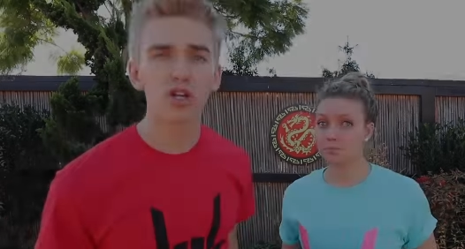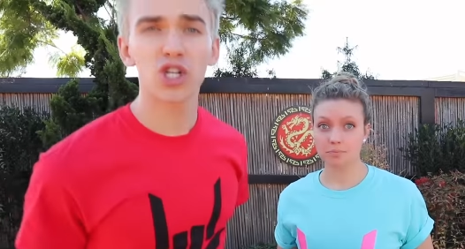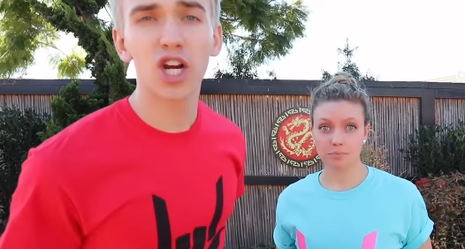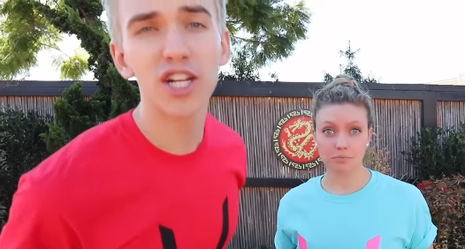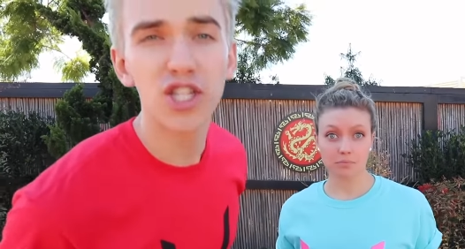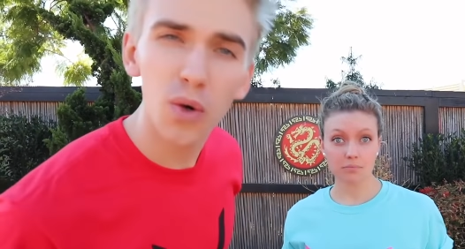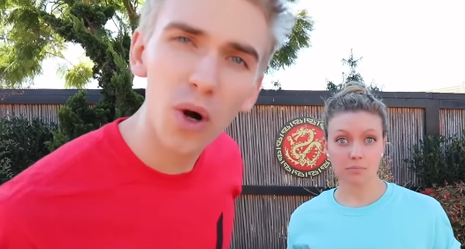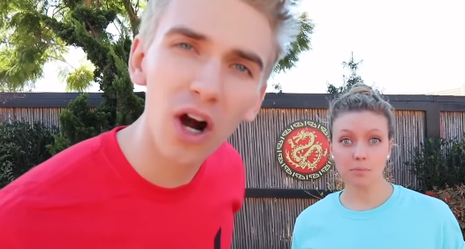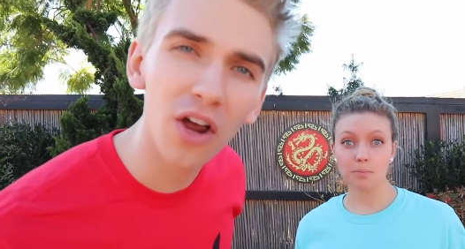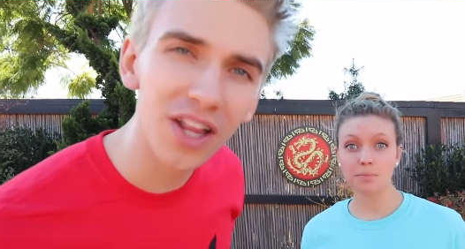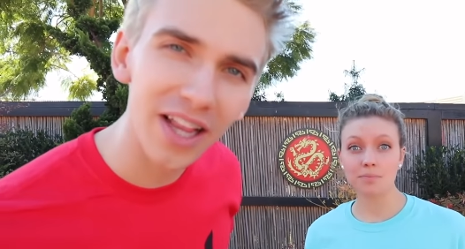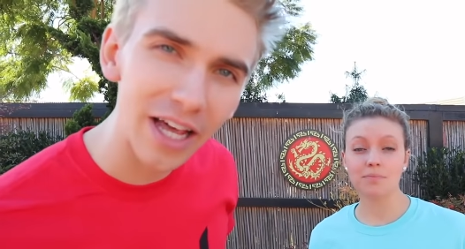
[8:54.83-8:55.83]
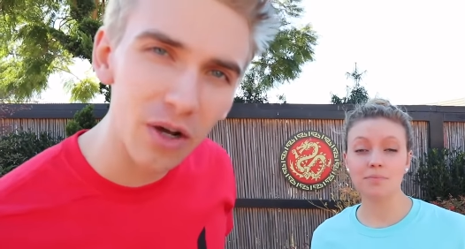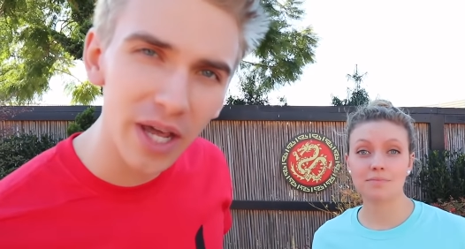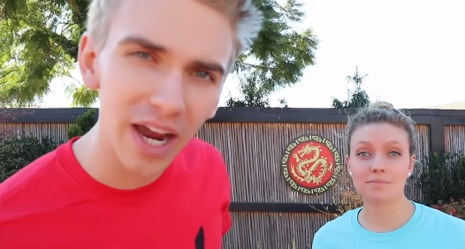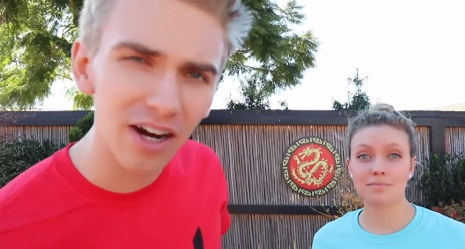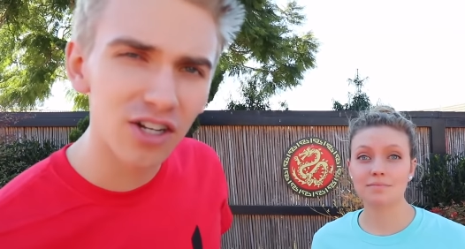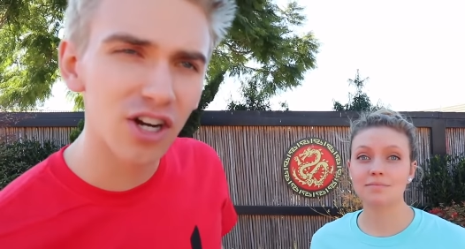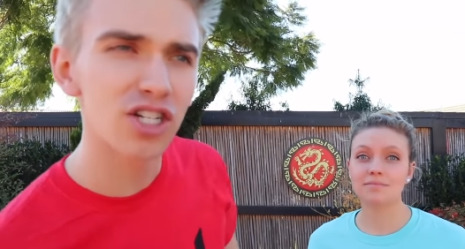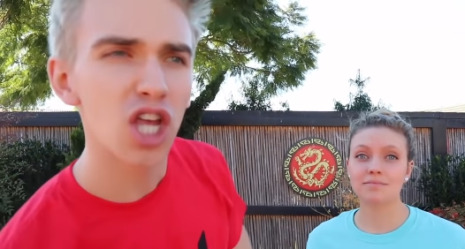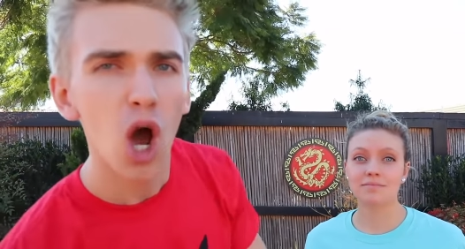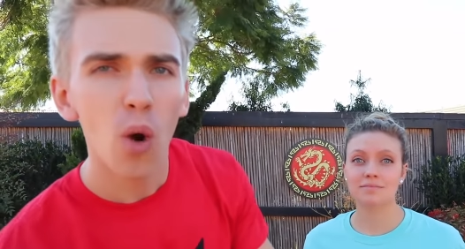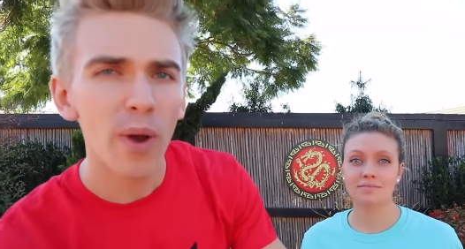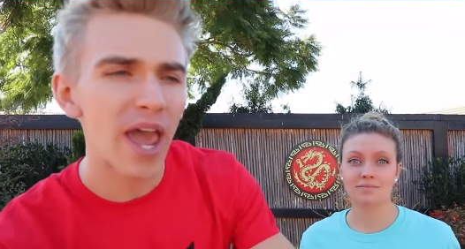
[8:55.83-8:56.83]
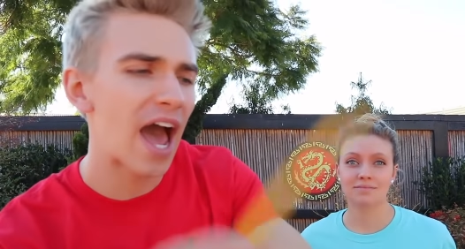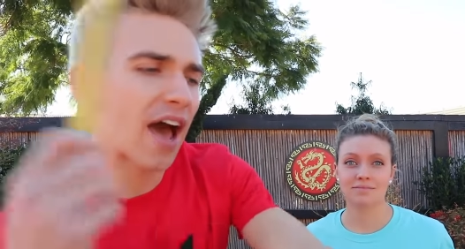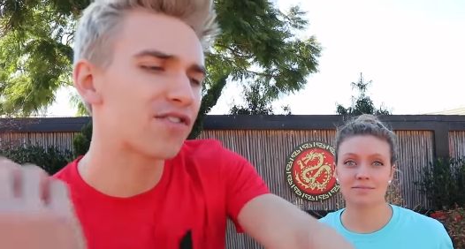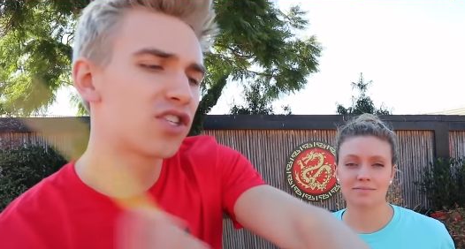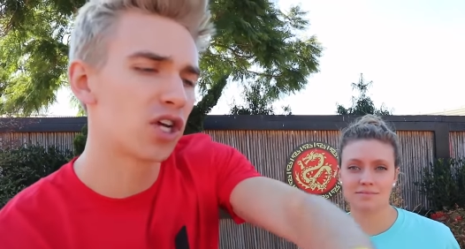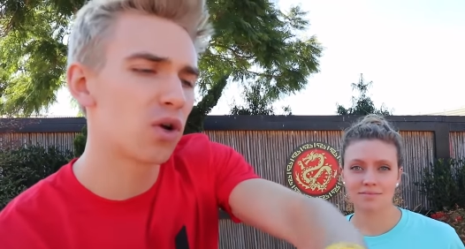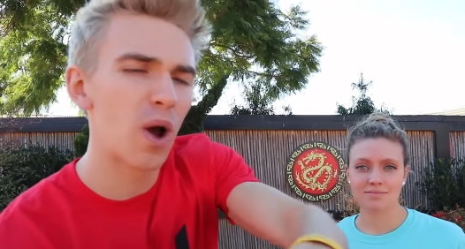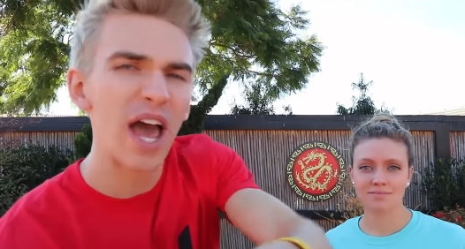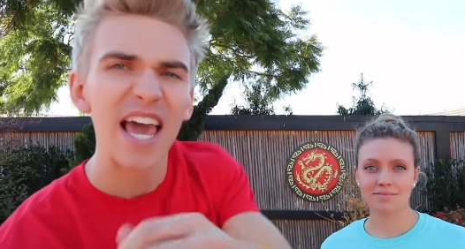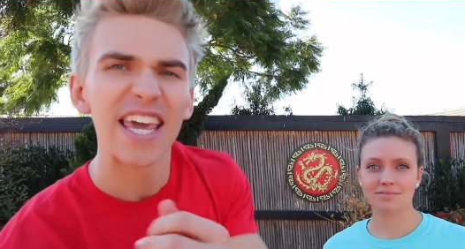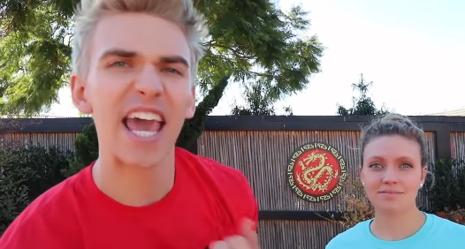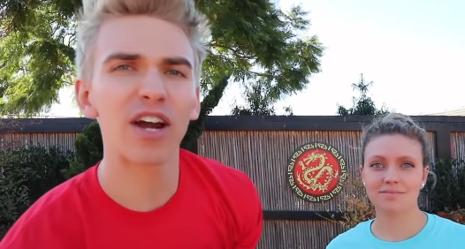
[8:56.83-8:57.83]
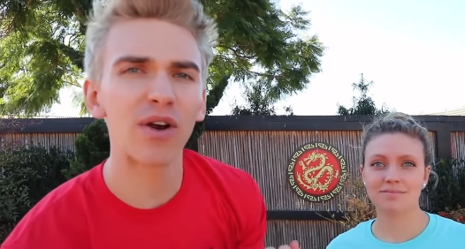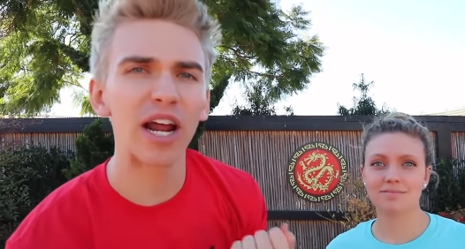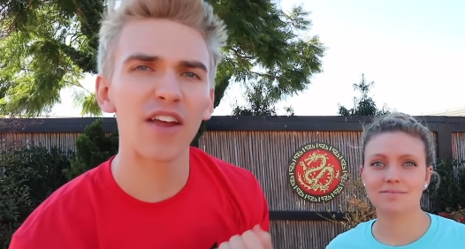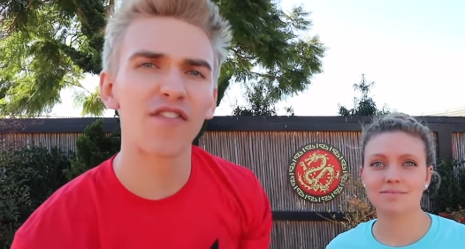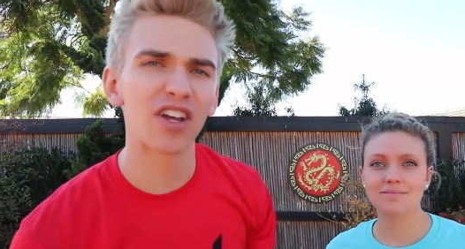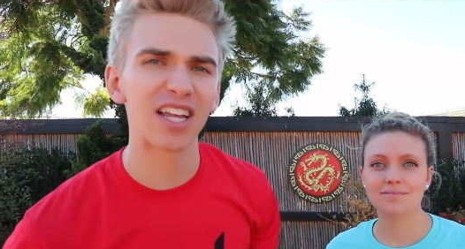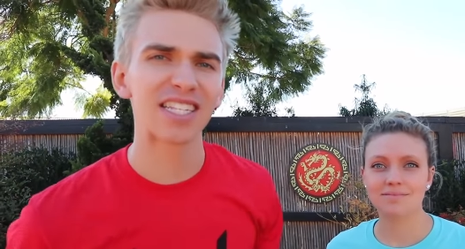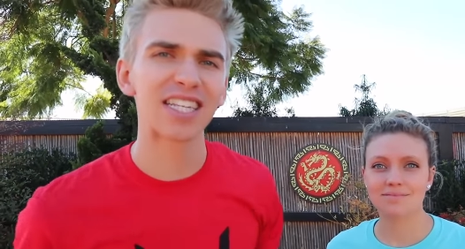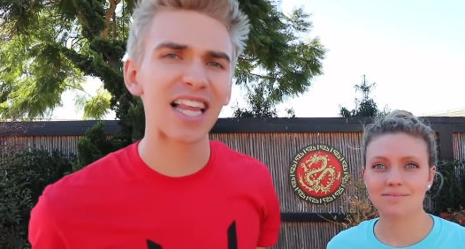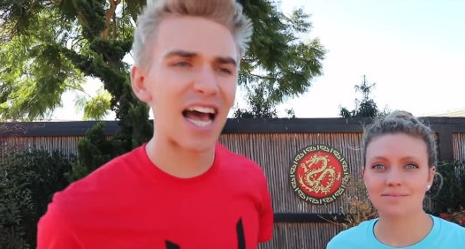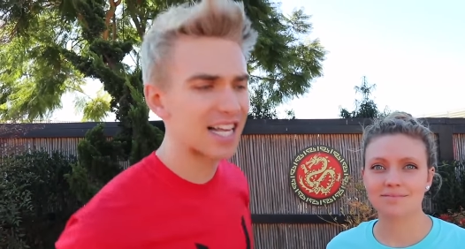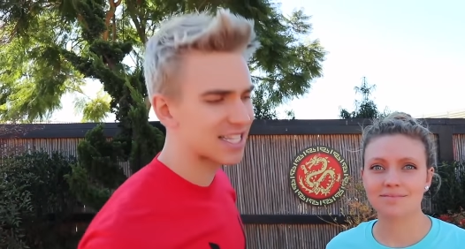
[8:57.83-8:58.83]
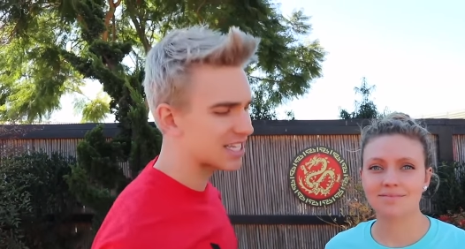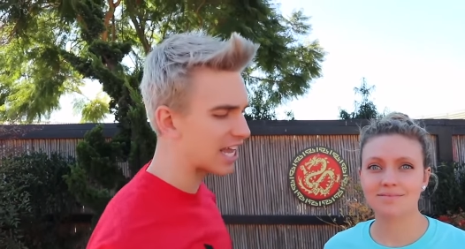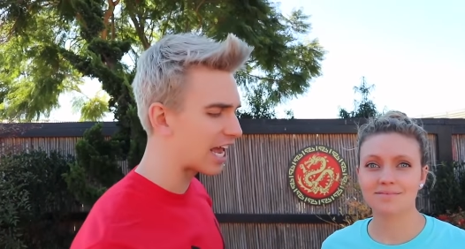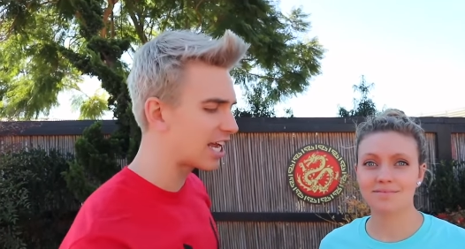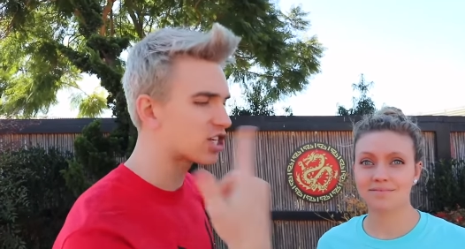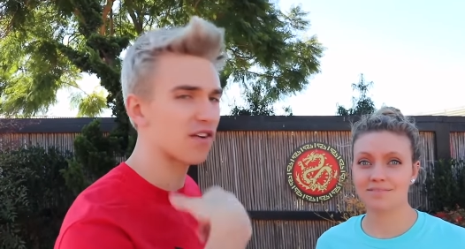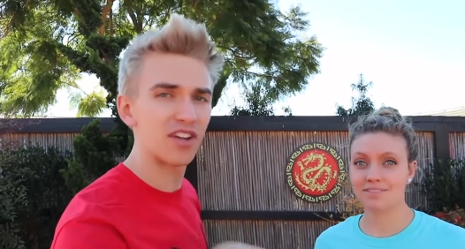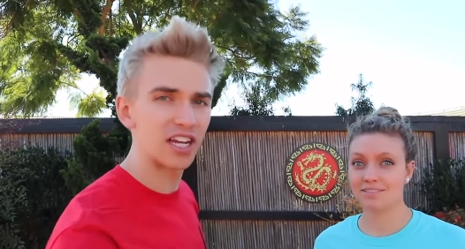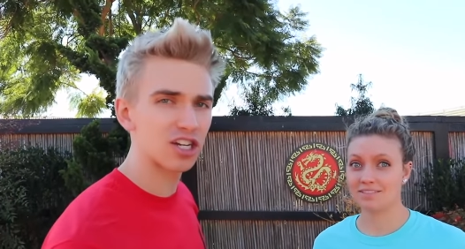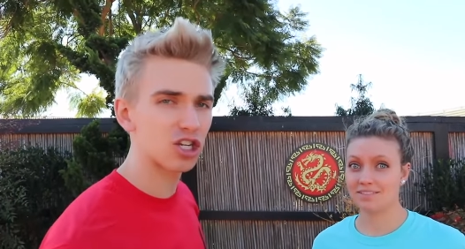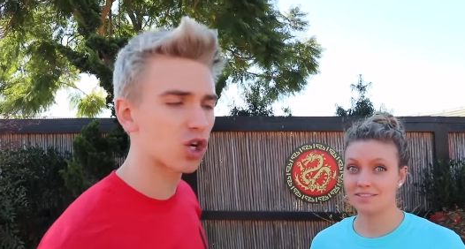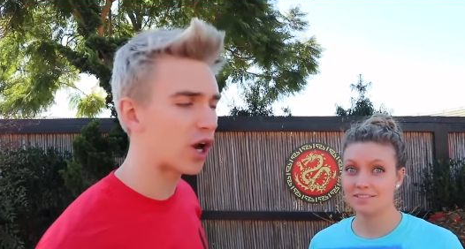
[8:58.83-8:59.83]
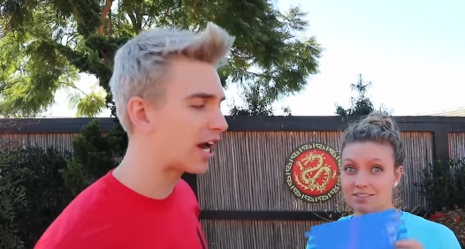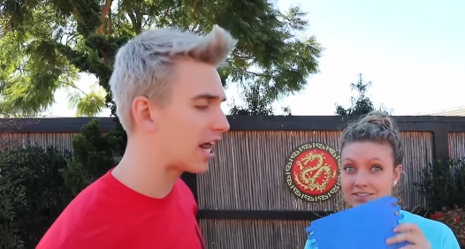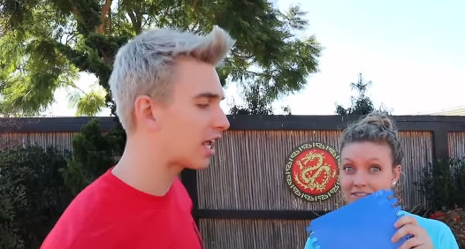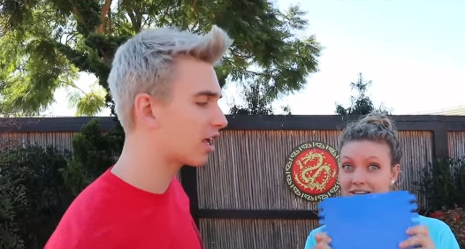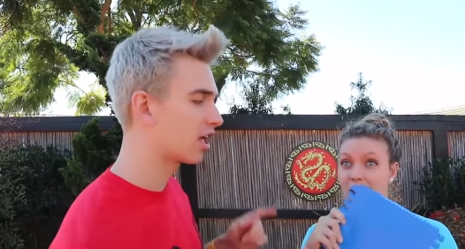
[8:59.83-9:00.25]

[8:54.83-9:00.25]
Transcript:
Speaker 1: So, Sharers, you heard the Lego characters. We have to get ready for this last stage of ninja training.